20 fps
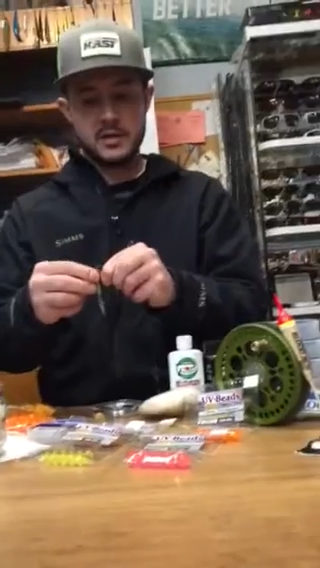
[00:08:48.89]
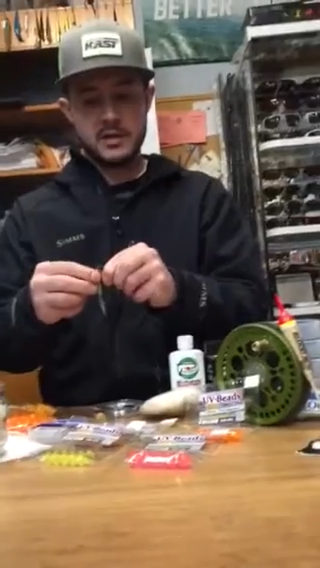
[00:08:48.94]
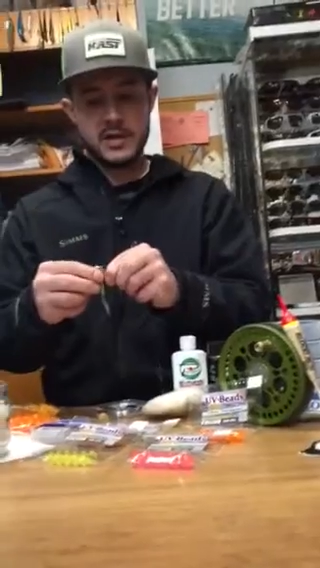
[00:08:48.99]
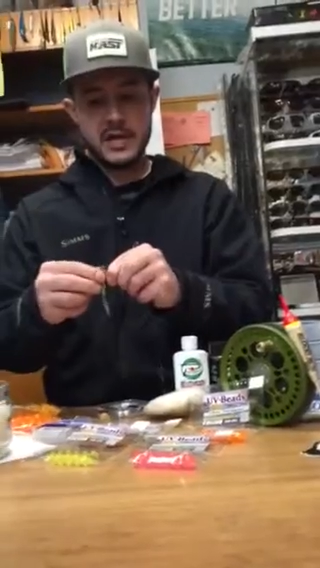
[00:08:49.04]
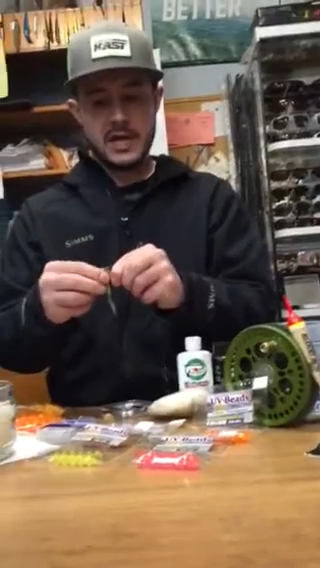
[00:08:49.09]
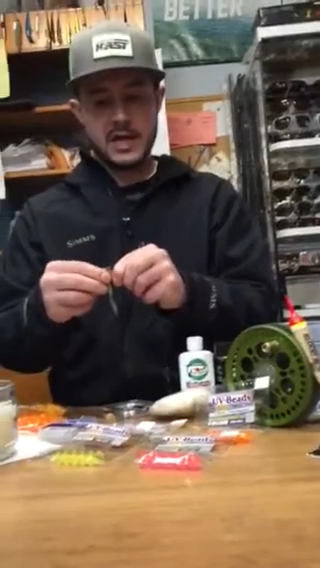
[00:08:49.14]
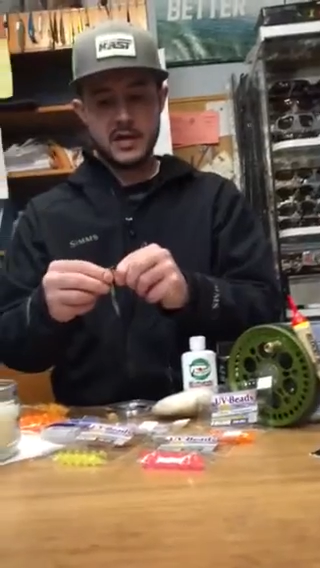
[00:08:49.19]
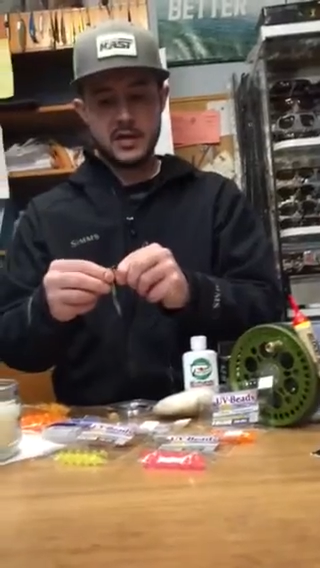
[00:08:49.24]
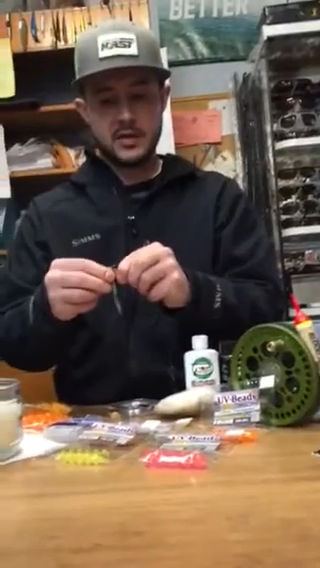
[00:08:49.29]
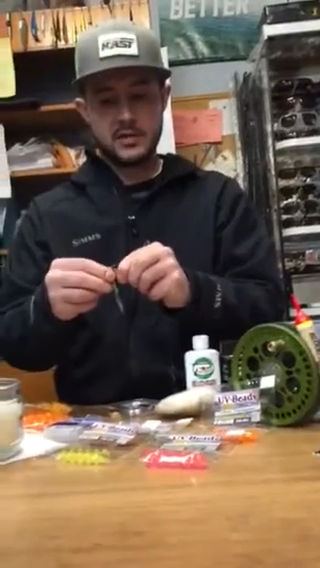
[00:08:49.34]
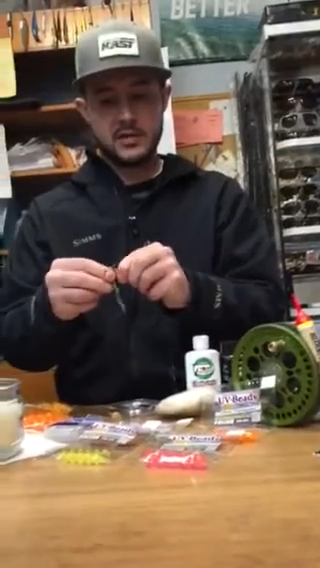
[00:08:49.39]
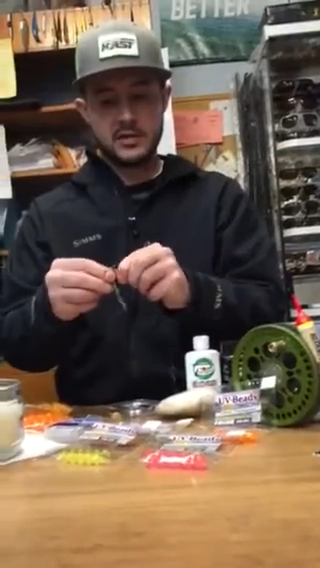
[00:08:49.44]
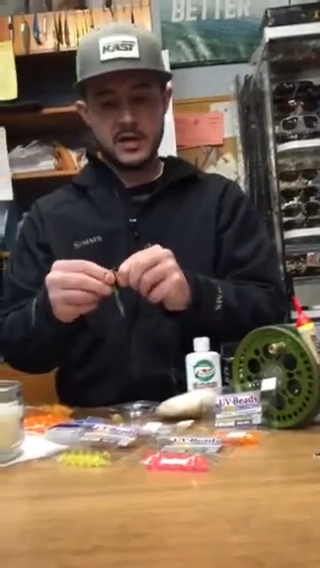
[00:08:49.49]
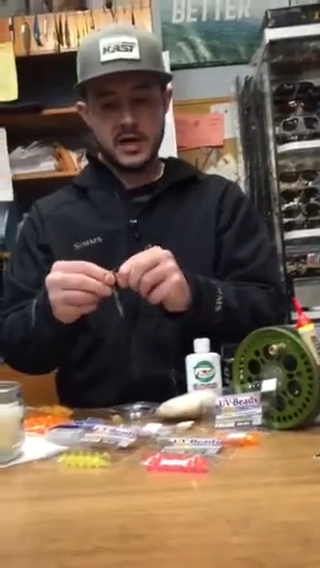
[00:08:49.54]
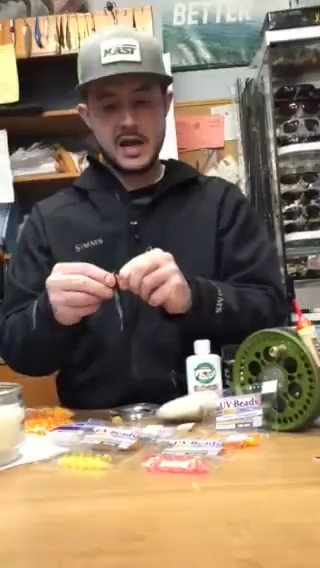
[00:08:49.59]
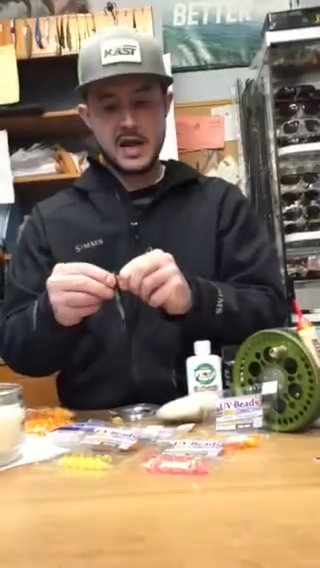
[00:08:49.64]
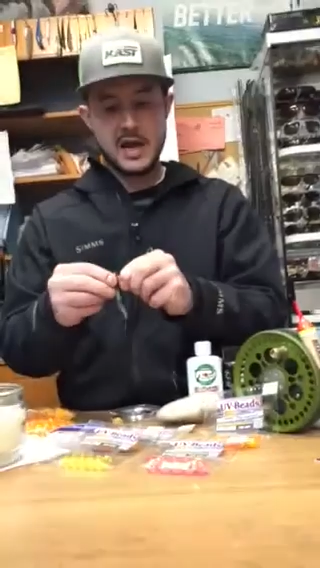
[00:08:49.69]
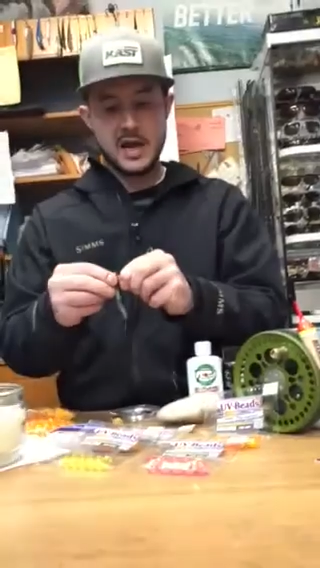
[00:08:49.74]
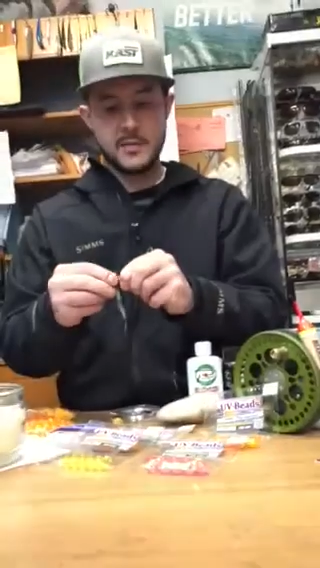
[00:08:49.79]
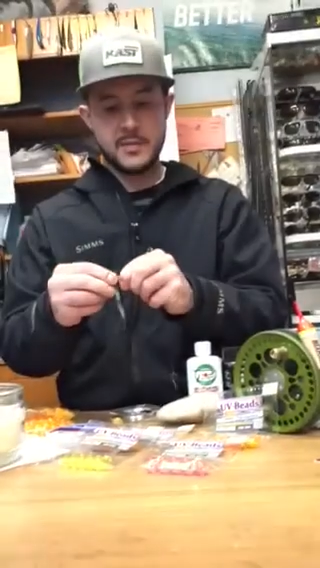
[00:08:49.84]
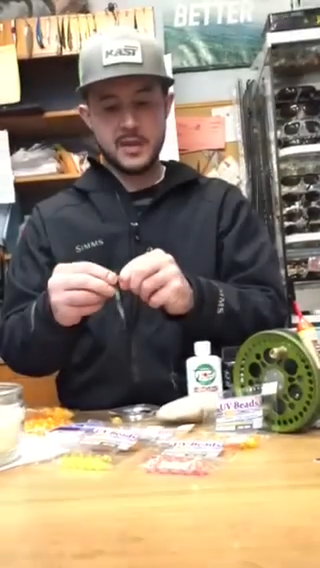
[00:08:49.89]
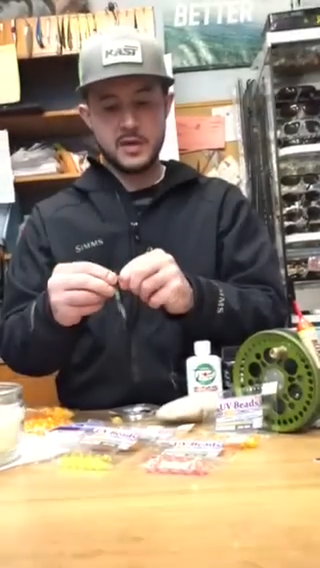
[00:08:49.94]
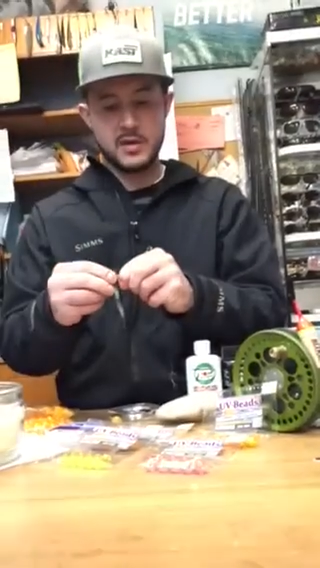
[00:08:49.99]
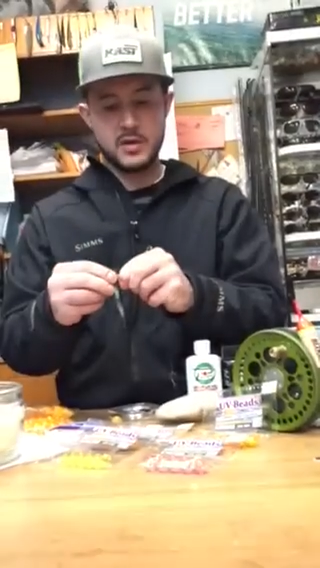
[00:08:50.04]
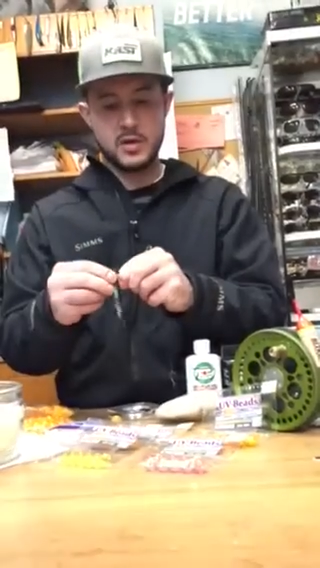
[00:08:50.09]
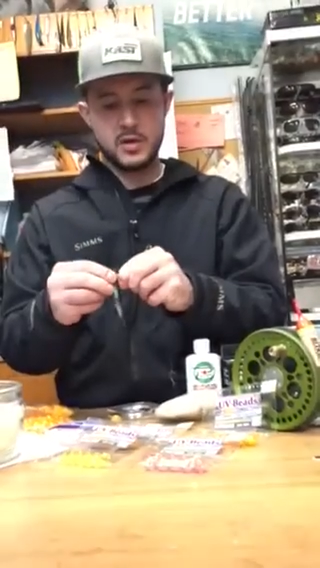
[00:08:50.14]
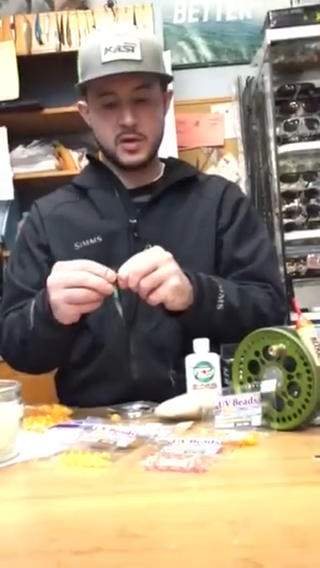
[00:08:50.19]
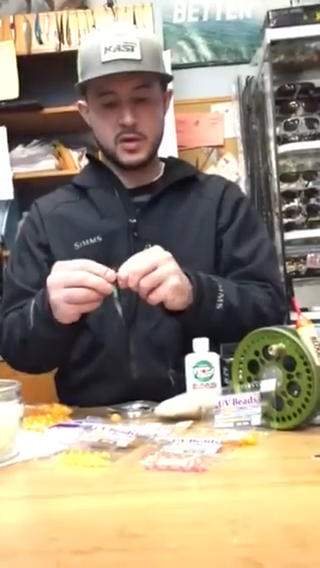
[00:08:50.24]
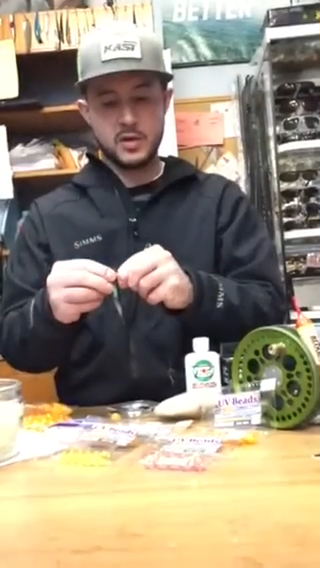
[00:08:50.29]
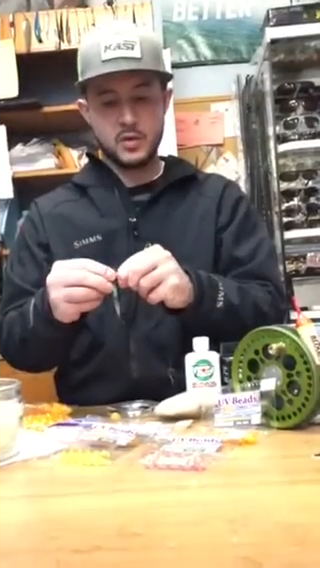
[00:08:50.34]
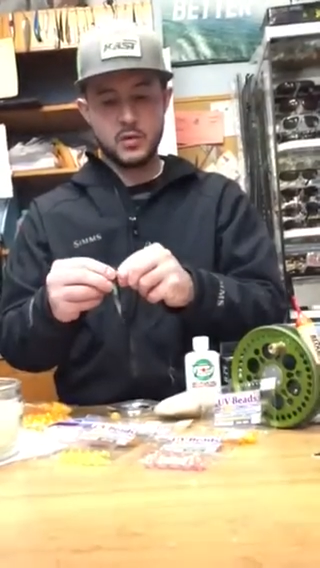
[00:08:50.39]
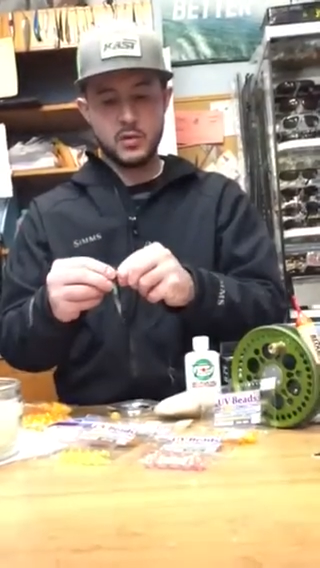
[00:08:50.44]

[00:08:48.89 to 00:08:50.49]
take your time and